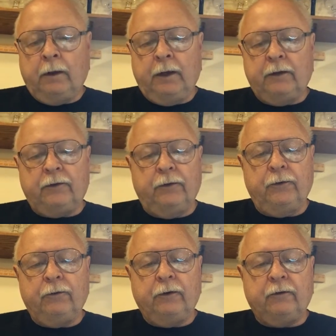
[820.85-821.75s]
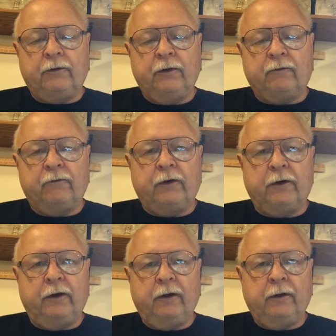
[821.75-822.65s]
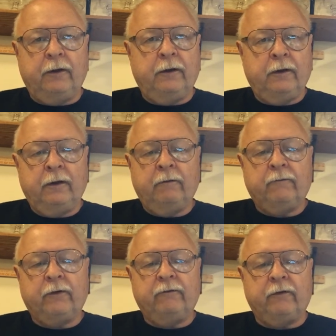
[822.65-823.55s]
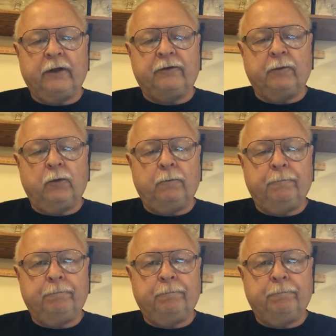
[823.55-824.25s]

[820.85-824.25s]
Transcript: It too, you can see it's very, very flexible.